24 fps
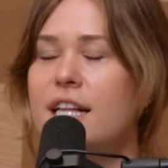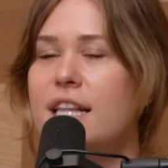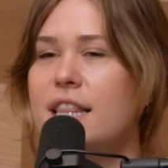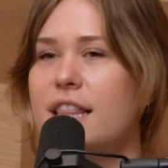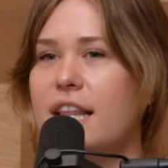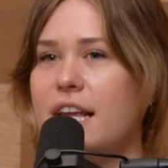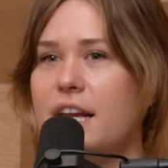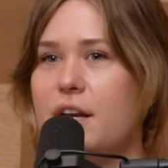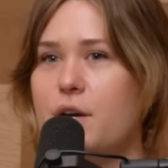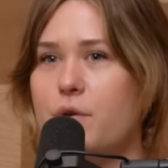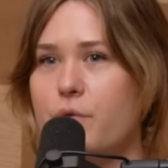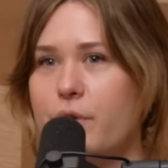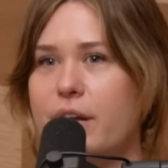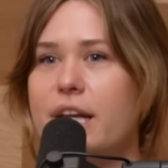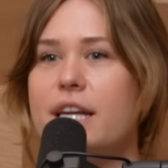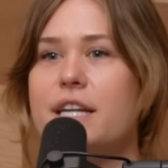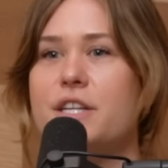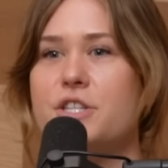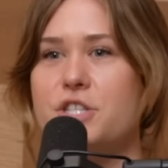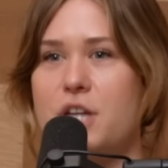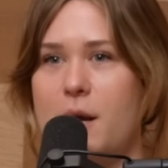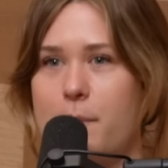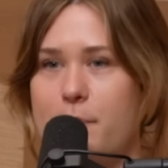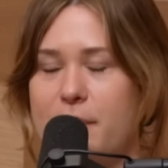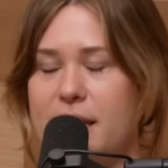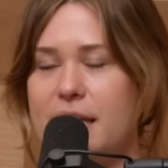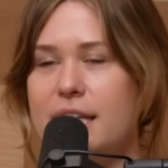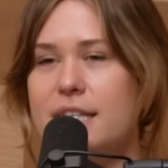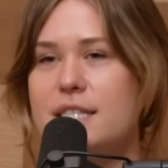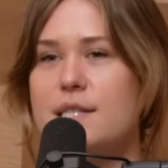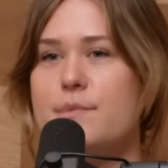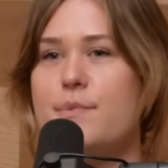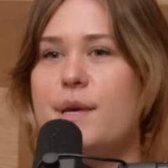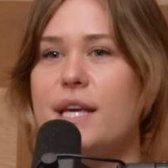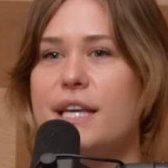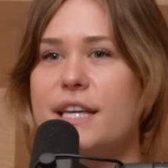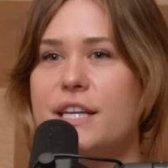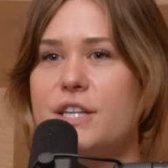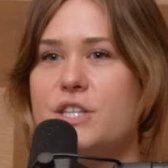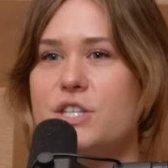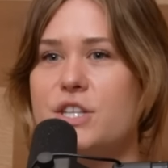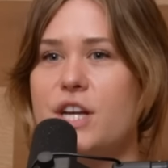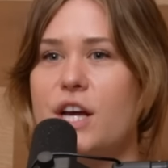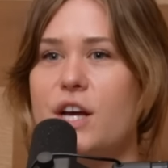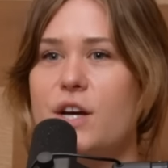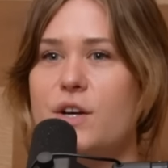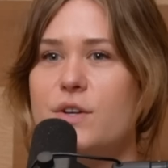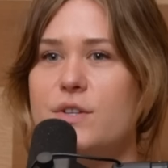like Korean and Japanese speaking
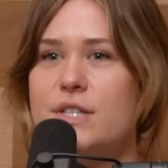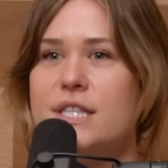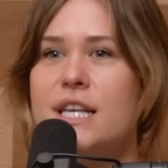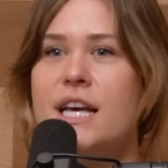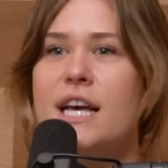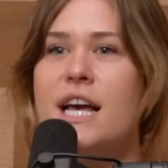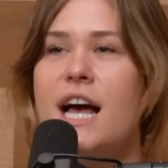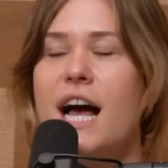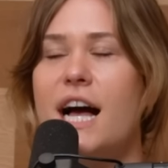shows.